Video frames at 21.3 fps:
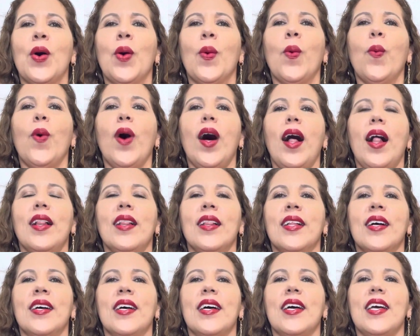
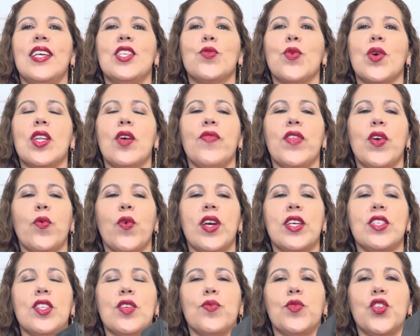Well, it's one of the
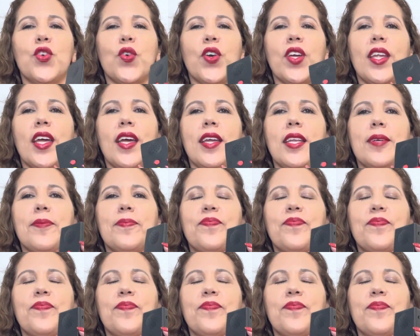ways of doing it.